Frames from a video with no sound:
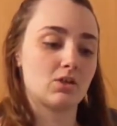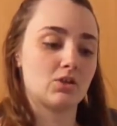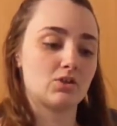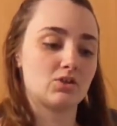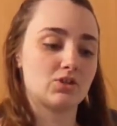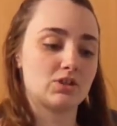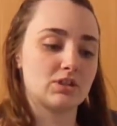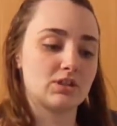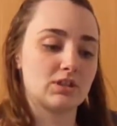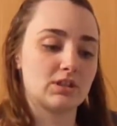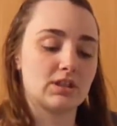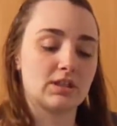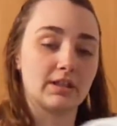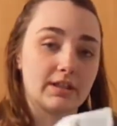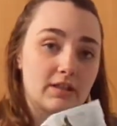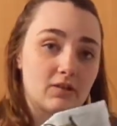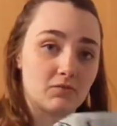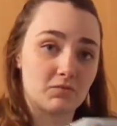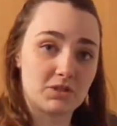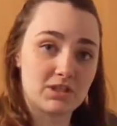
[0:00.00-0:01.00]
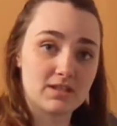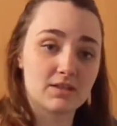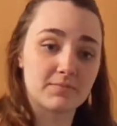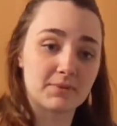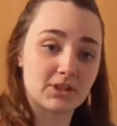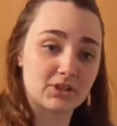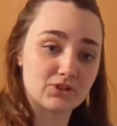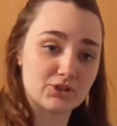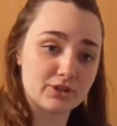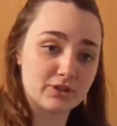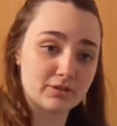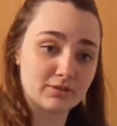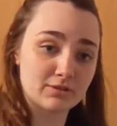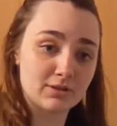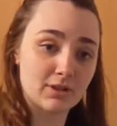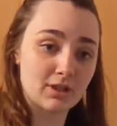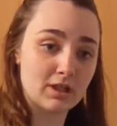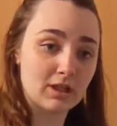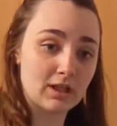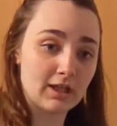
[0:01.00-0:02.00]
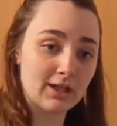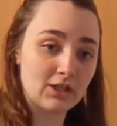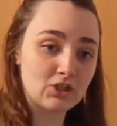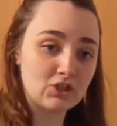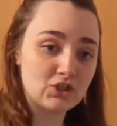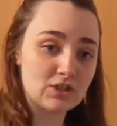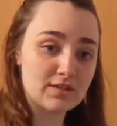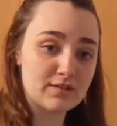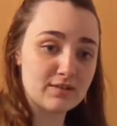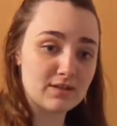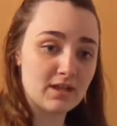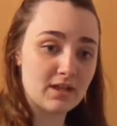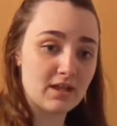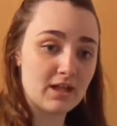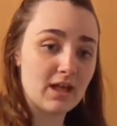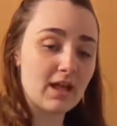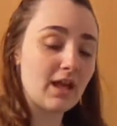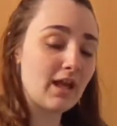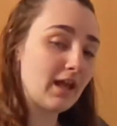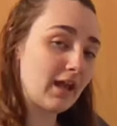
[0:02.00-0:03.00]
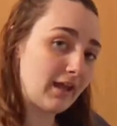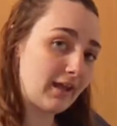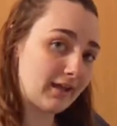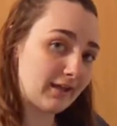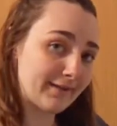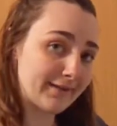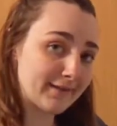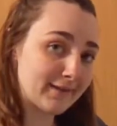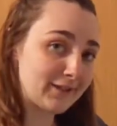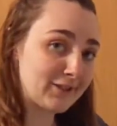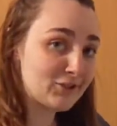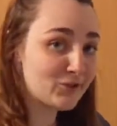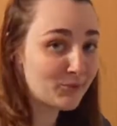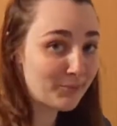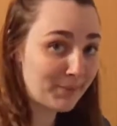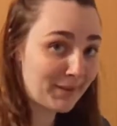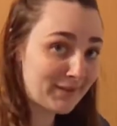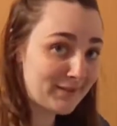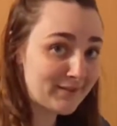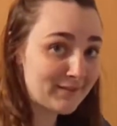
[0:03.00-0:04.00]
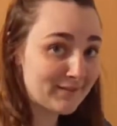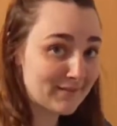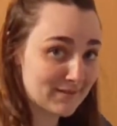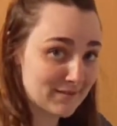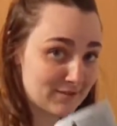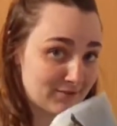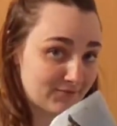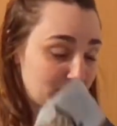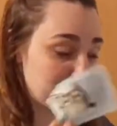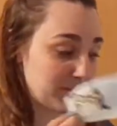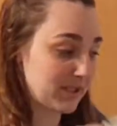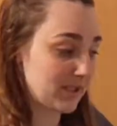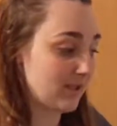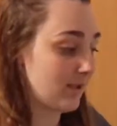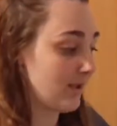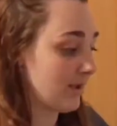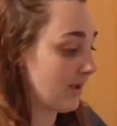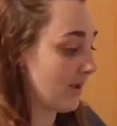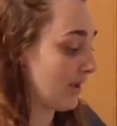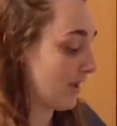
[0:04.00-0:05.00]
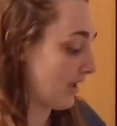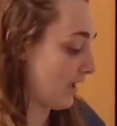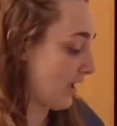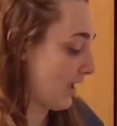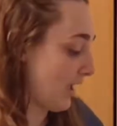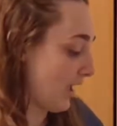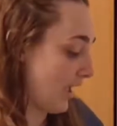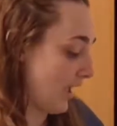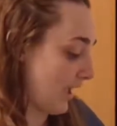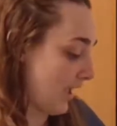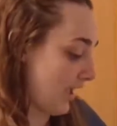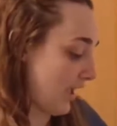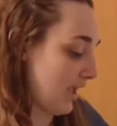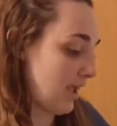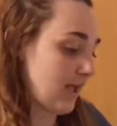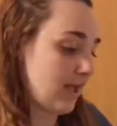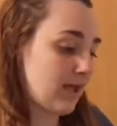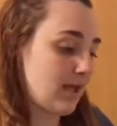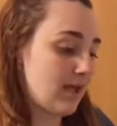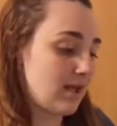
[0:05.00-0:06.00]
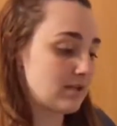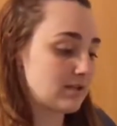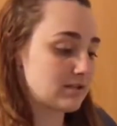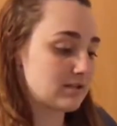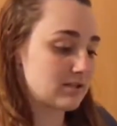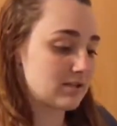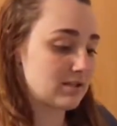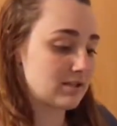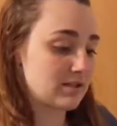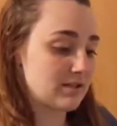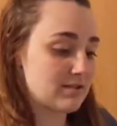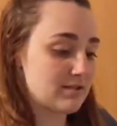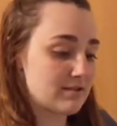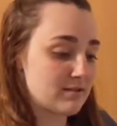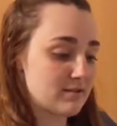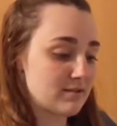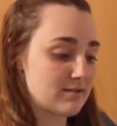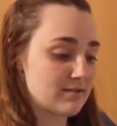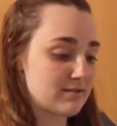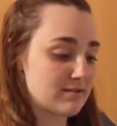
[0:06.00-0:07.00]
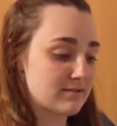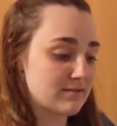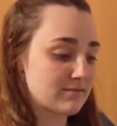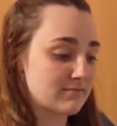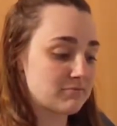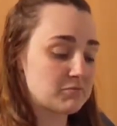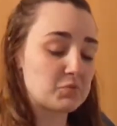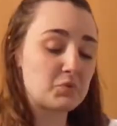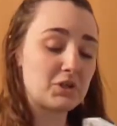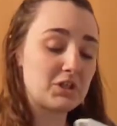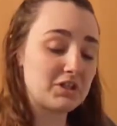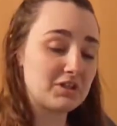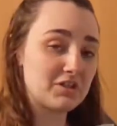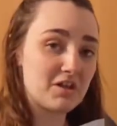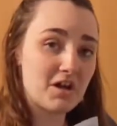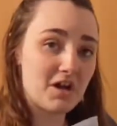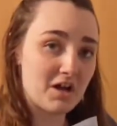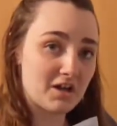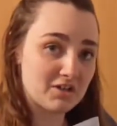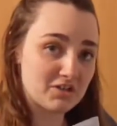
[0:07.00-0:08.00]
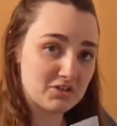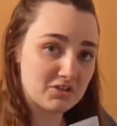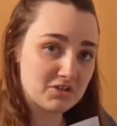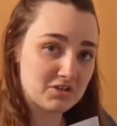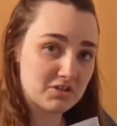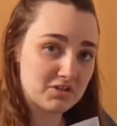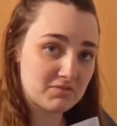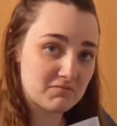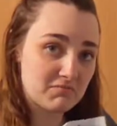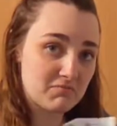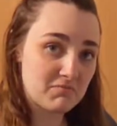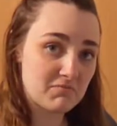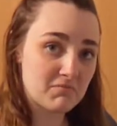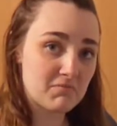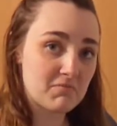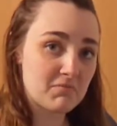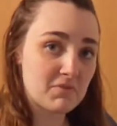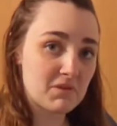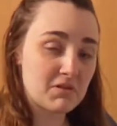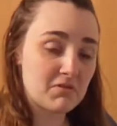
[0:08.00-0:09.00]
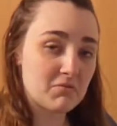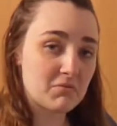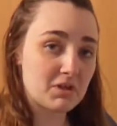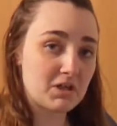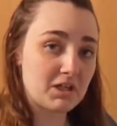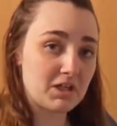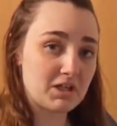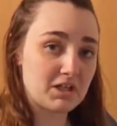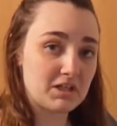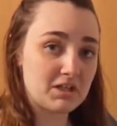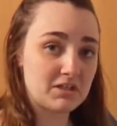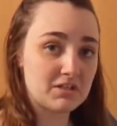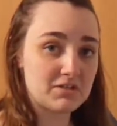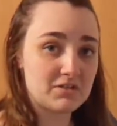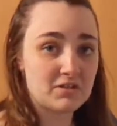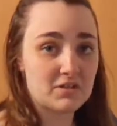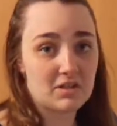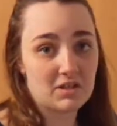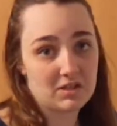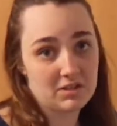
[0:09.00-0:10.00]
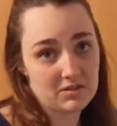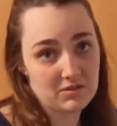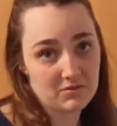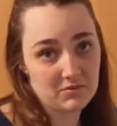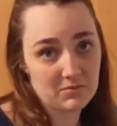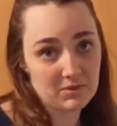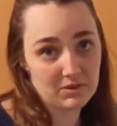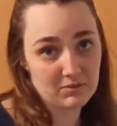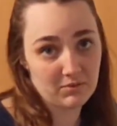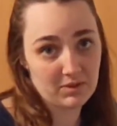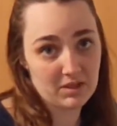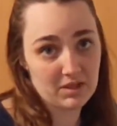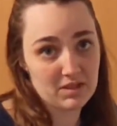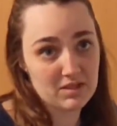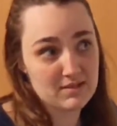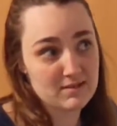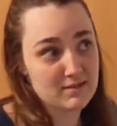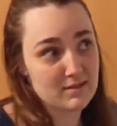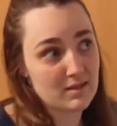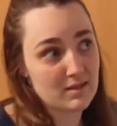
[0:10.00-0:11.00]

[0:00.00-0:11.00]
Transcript: she gave me this picture and she said, "Hey, can you make this for me?" And this is what launched into what was